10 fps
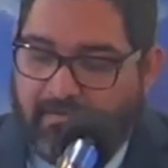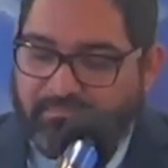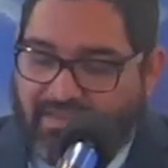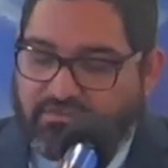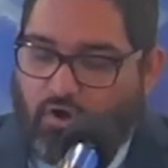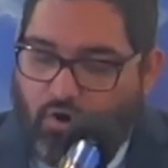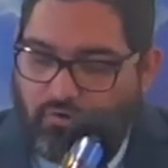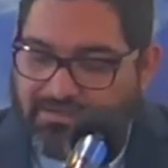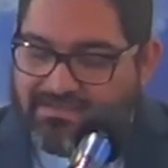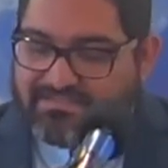that the
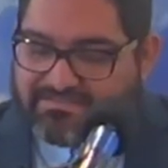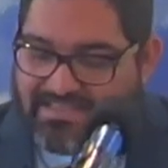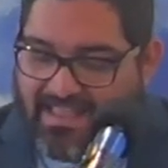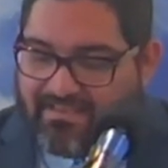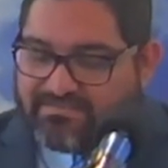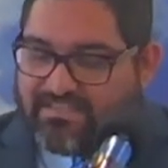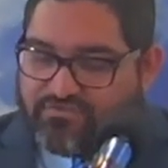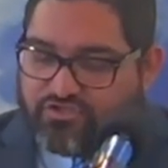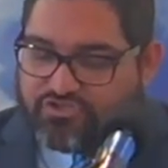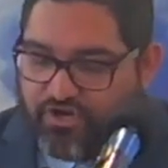holiness stance that
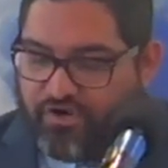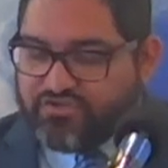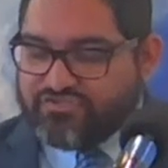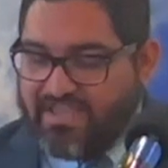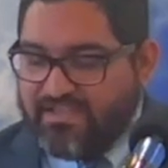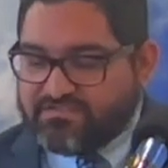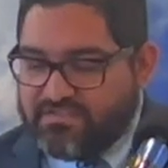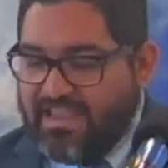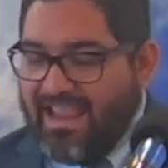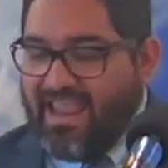the church takes
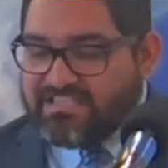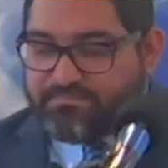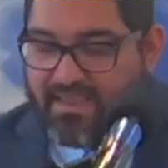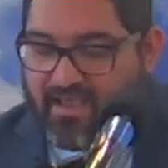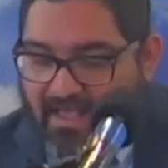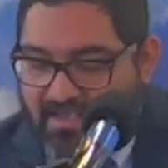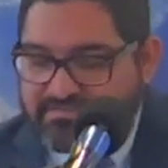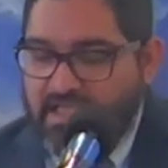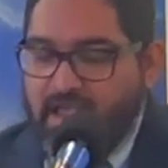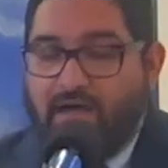today is
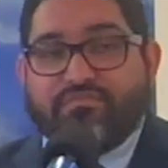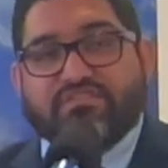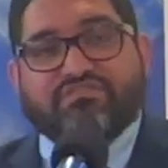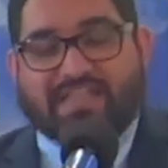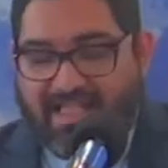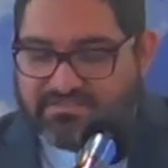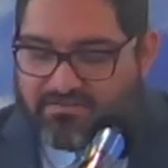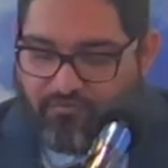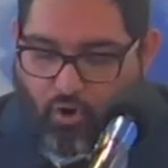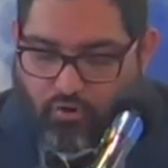because of the stance
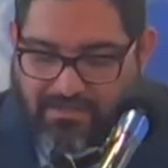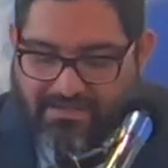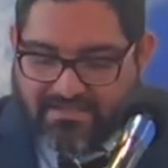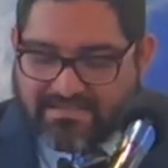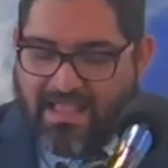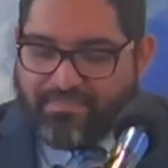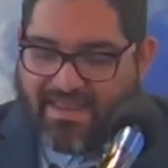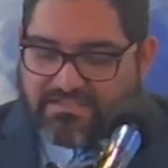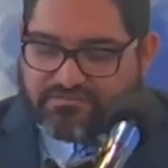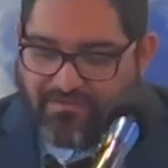of holiness that
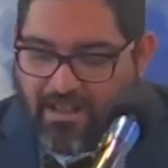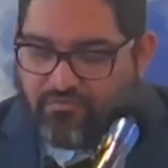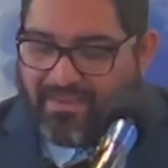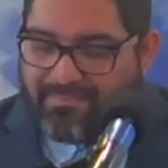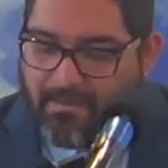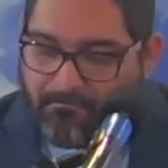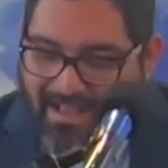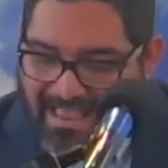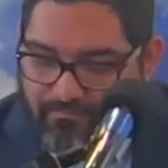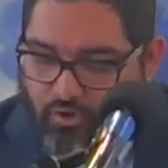is found in the
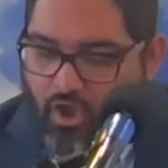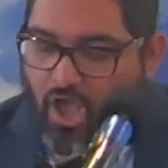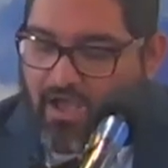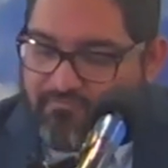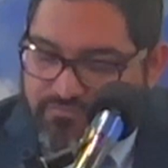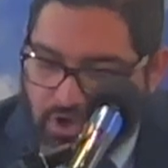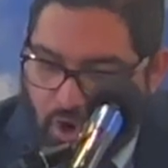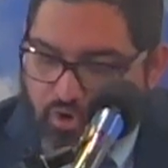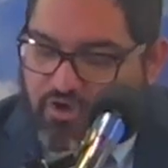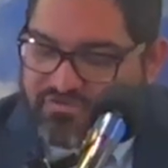Bible of
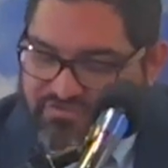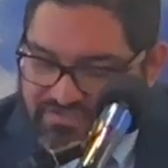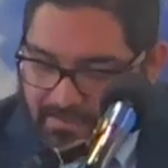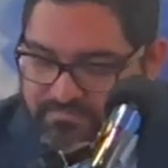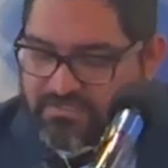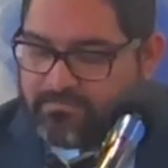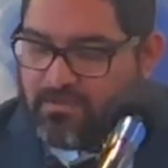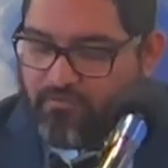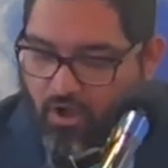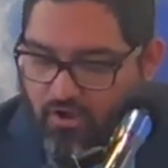no consumption of
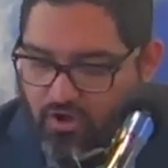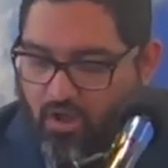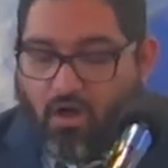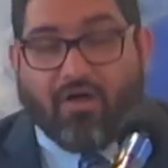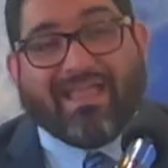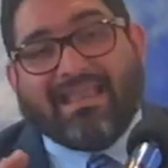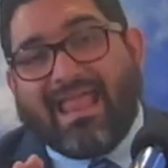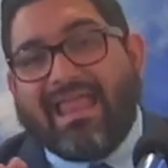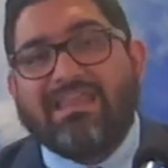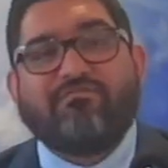alcohol in
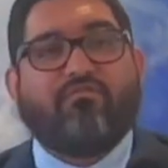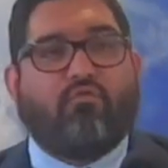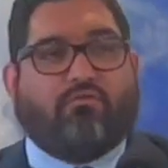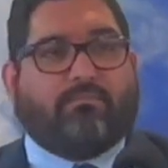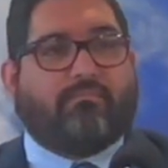any form.